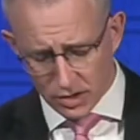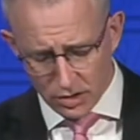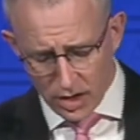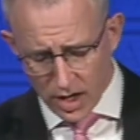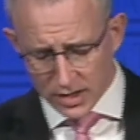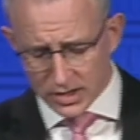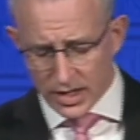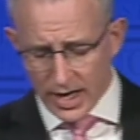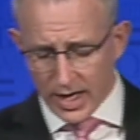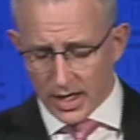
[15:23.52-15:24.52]
online
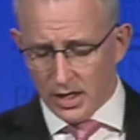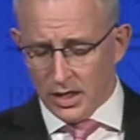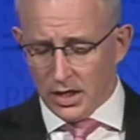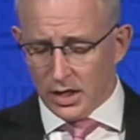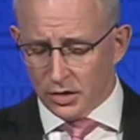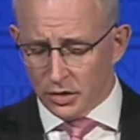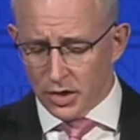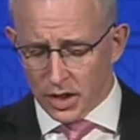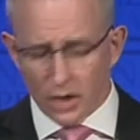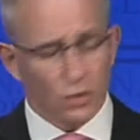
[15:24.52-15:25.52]
today,
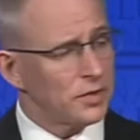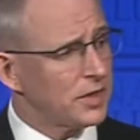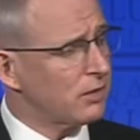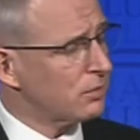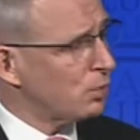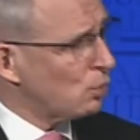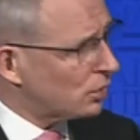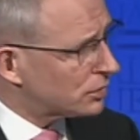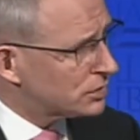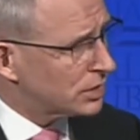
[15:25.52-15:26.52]
including what they
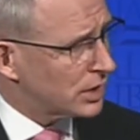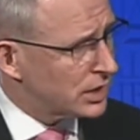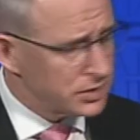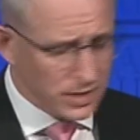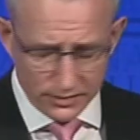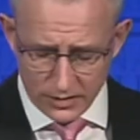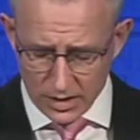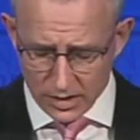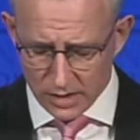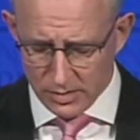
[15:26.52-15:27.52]
report to the
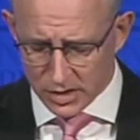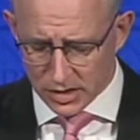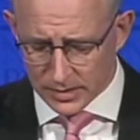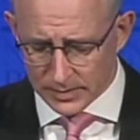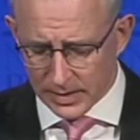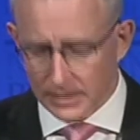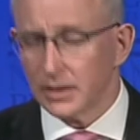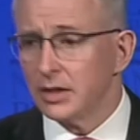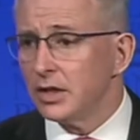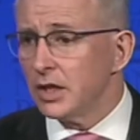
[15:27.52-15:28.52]
E-Safety Commissioner.
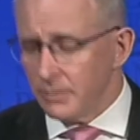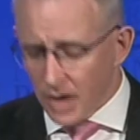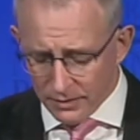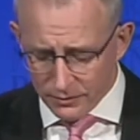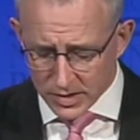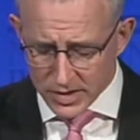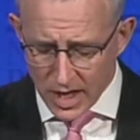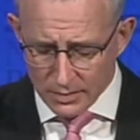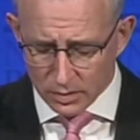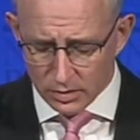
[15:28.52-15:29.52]
It might, for
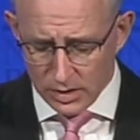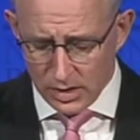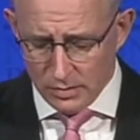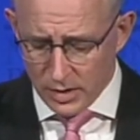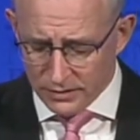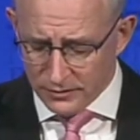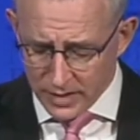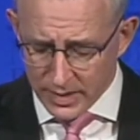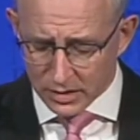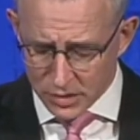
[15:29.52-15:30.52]
example, be a
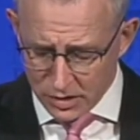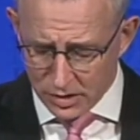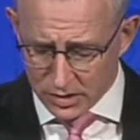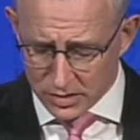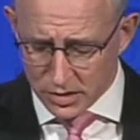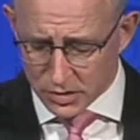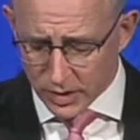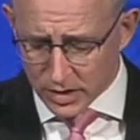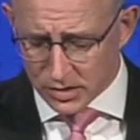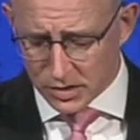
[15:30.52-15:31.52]
female journalist who's
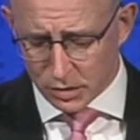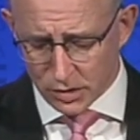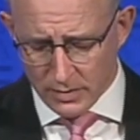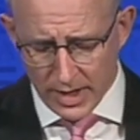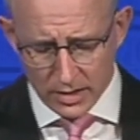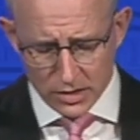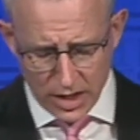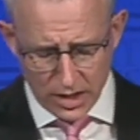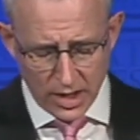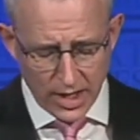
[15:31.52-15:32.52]
written a story about
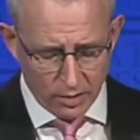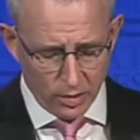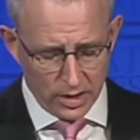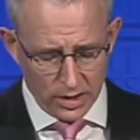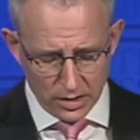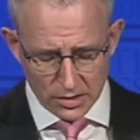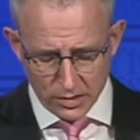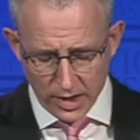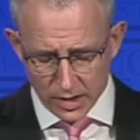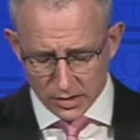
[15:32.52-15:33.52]
gender equity in
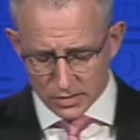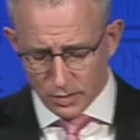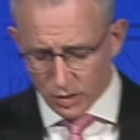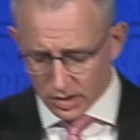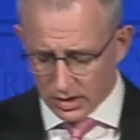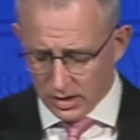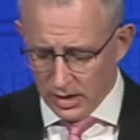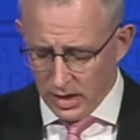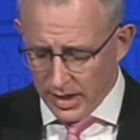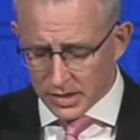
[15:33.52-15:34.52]
Australian sport
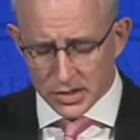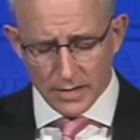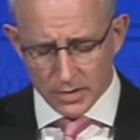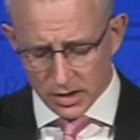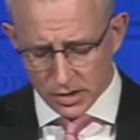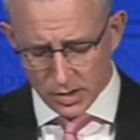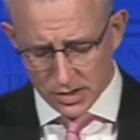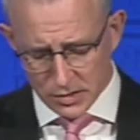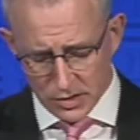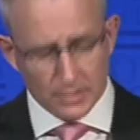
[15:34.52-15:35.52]
and is subject to
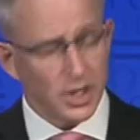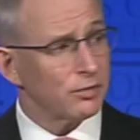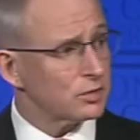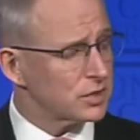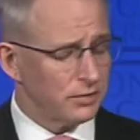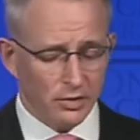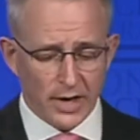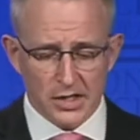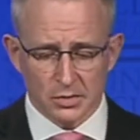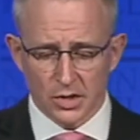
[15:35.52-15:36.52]
extreme levels of
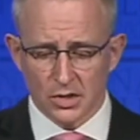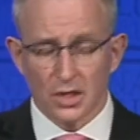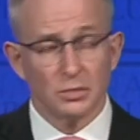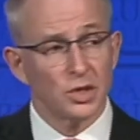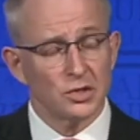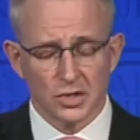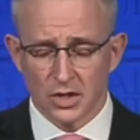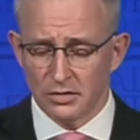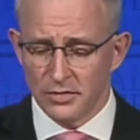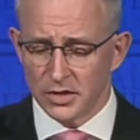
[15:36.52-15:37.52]
harassment, abuse
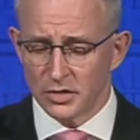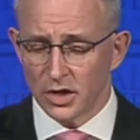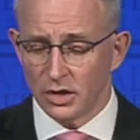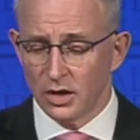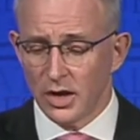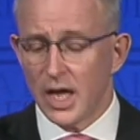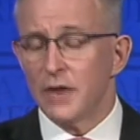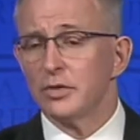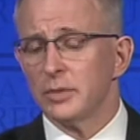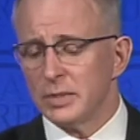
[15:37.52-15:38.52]
and vitriol
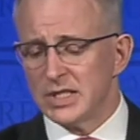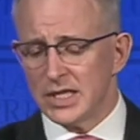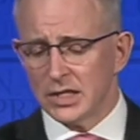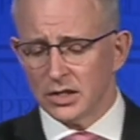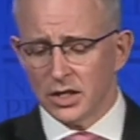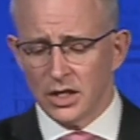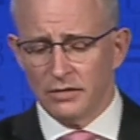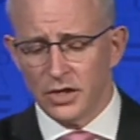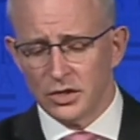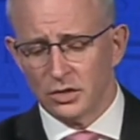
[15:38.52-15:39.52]
from a particular
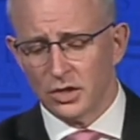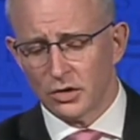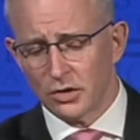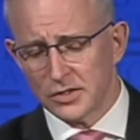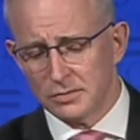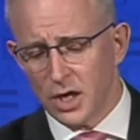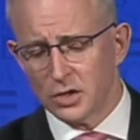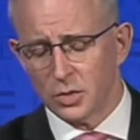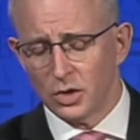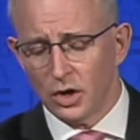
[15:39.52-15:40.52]
individual across
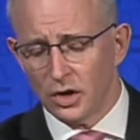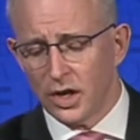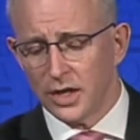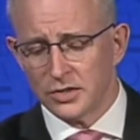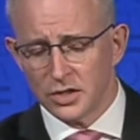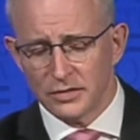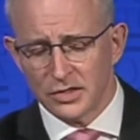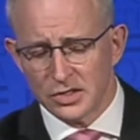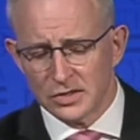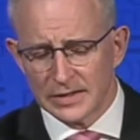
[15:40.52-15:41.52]
multiple online
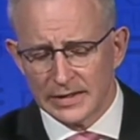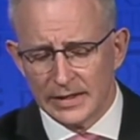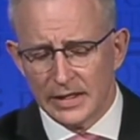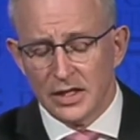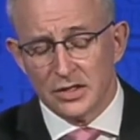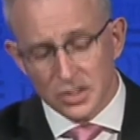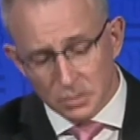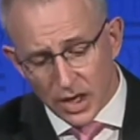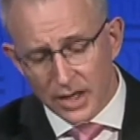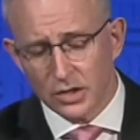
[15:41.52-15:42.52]
services.
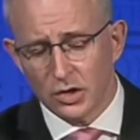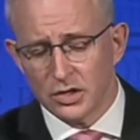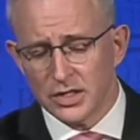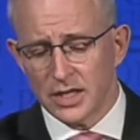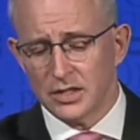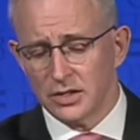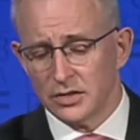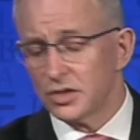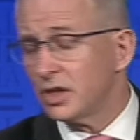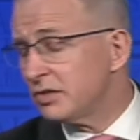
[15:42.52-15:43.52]
Despite contacting the
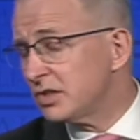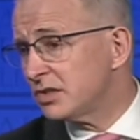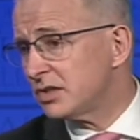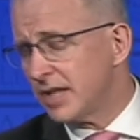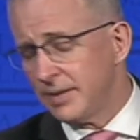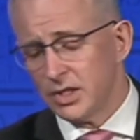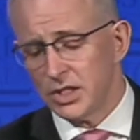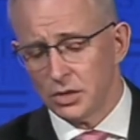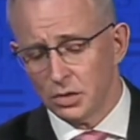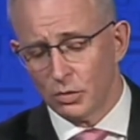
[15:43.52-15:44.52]
services, that
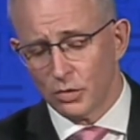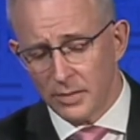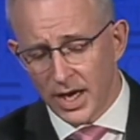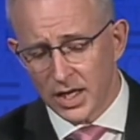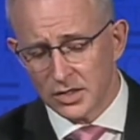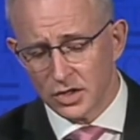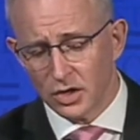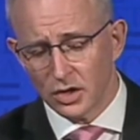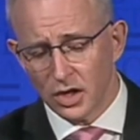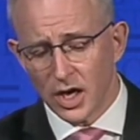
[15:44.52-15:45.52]
material remains
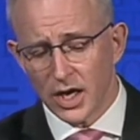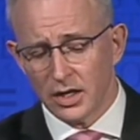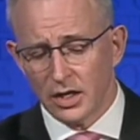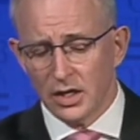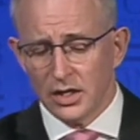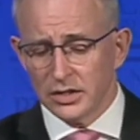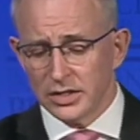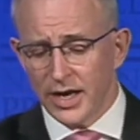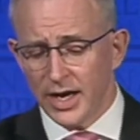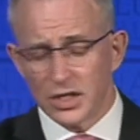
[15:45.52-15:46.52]
online, and
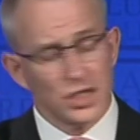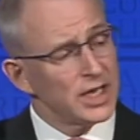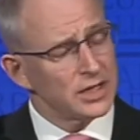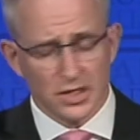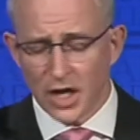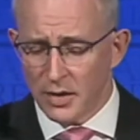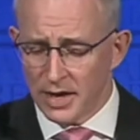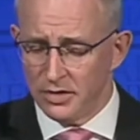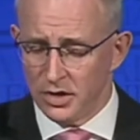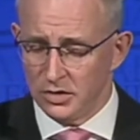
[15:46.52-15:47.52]
today she has no
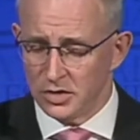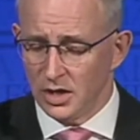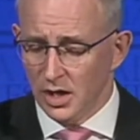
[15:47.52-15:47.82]
avenues